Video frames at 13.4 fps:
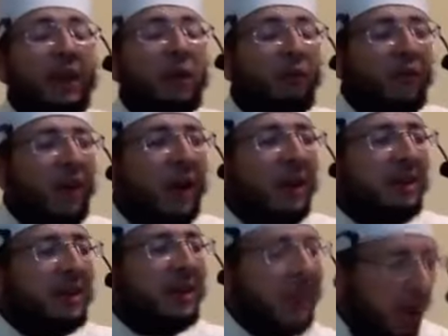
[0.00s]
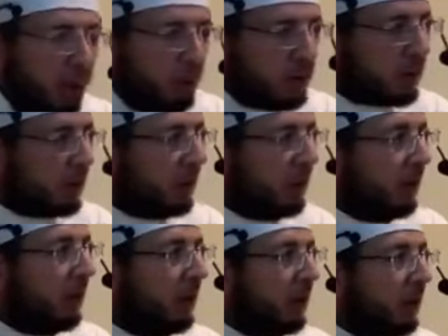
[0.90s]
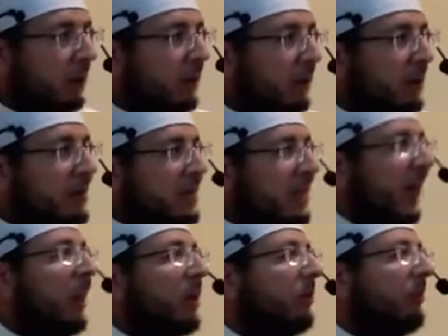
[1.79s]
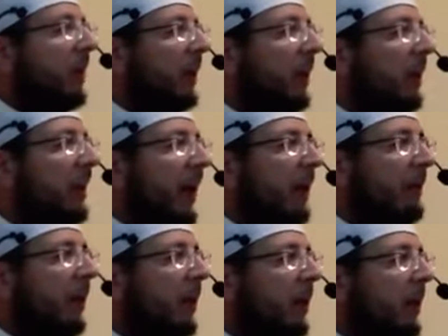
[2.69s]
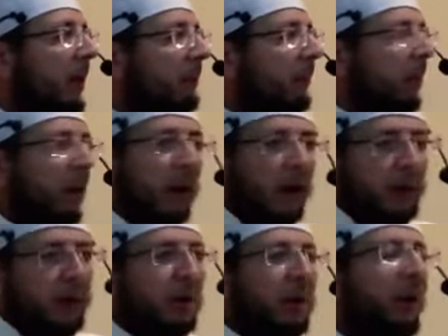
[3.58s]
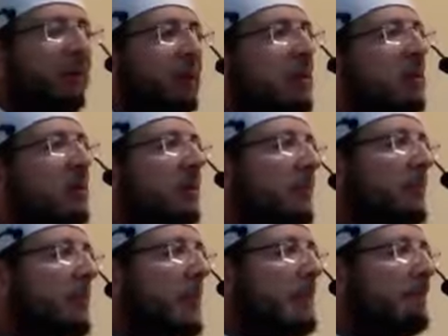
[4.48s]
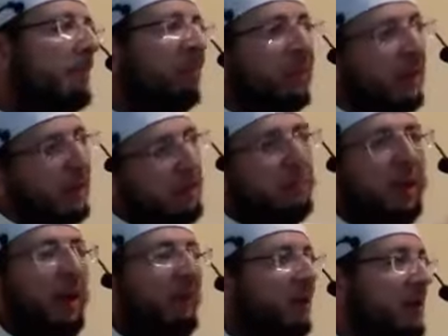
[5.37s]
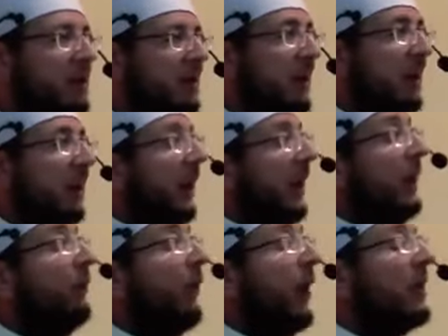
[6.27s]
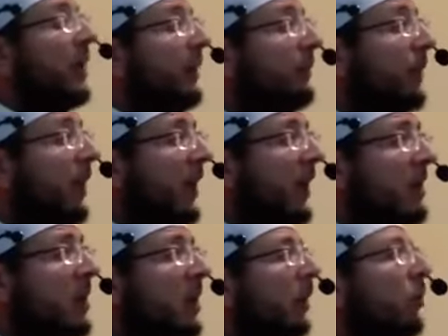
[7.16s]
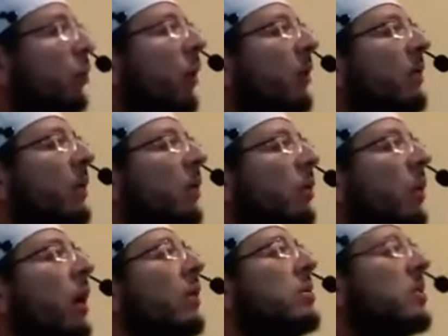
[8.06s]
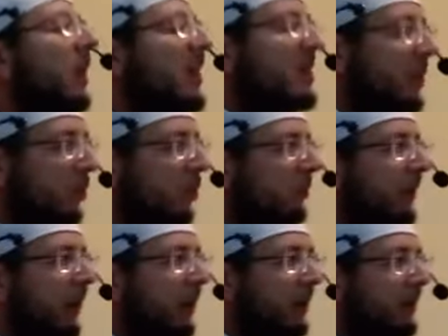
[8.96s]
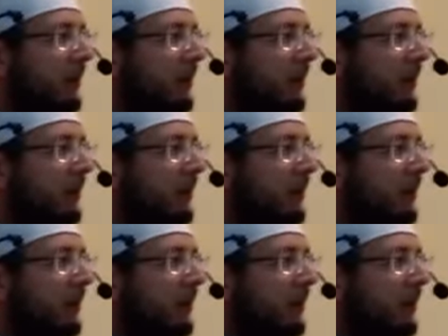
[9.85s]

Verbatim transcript: you felt doubt, say to me, Imam, I need evidence. Give me evidence. And if I didn't bring it, don't, don't listen to me.